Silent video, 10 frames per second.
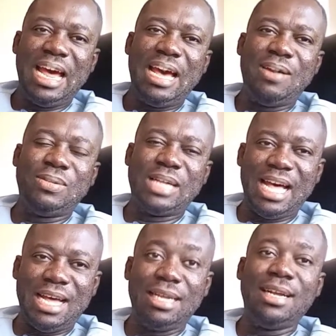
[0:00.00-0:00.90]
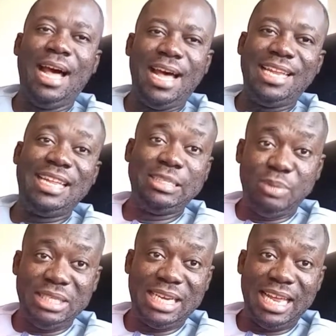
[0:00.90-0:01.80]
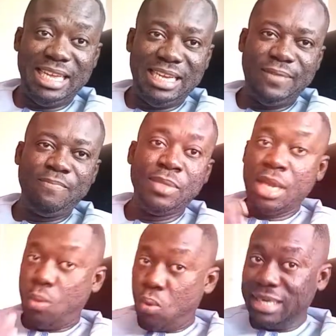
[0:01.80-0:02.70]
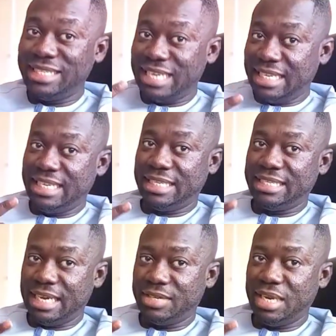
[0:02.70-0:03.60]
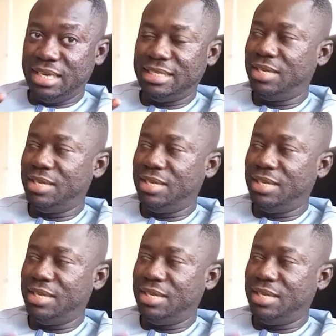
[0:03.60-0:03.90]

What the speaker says: That's basically what that text is actually